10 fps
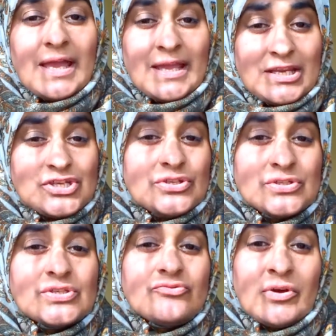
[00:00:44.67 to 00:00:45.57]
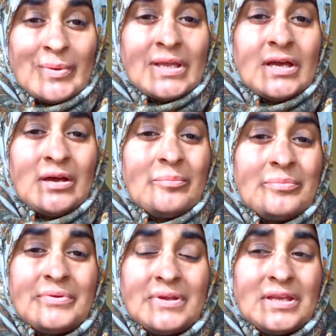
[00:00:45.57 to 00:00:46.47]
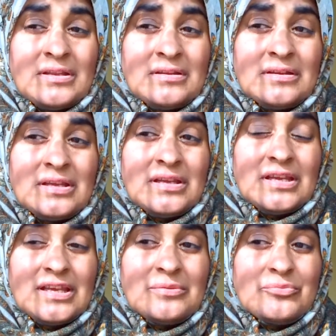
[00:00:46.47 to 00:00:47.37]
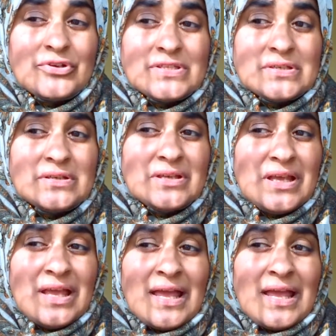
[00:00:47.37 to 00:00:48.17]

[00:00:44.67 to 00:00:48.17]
Asians growing up in Britain,